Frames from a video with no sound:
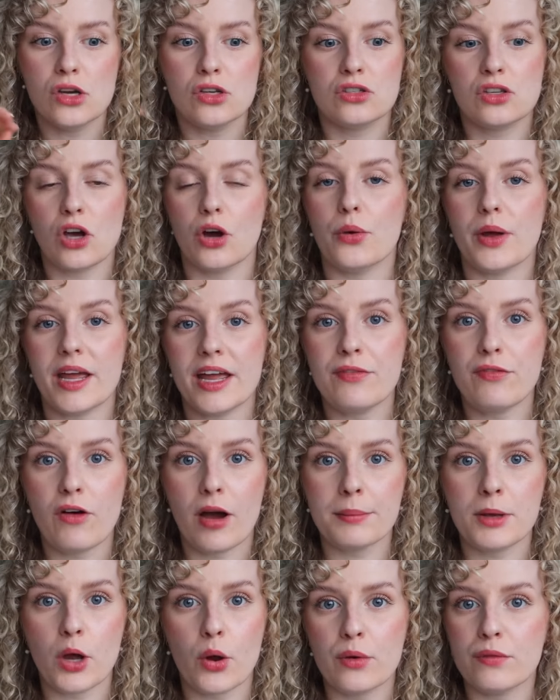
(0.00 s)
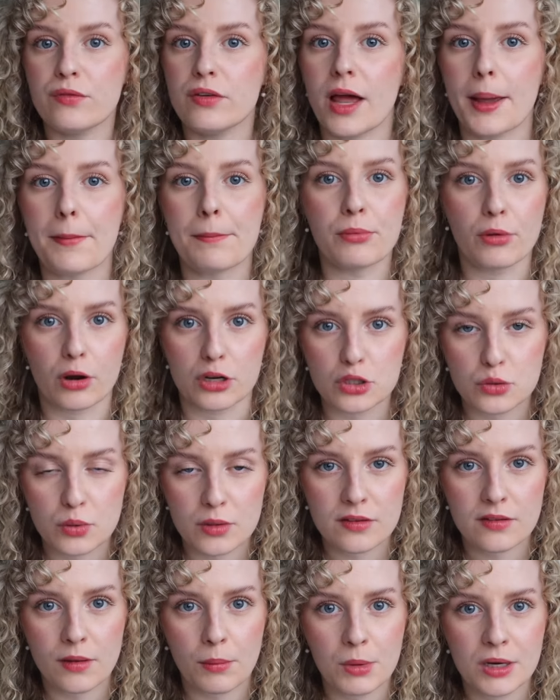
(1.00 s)
So if I'm going for like brunch
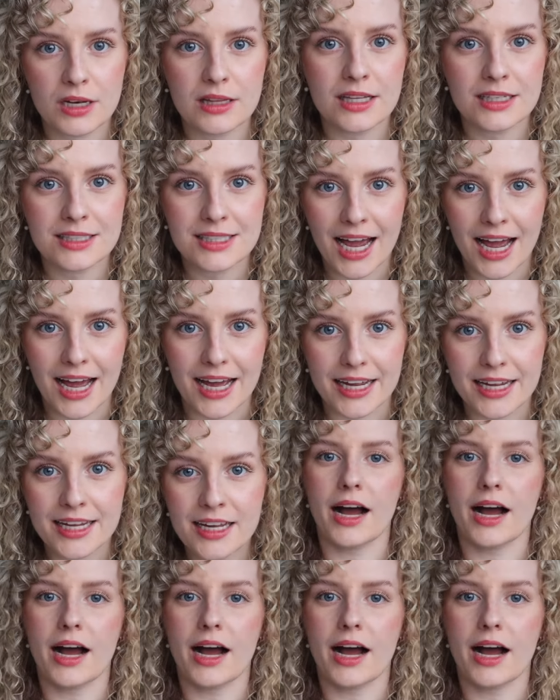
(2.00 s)
with someone in the day,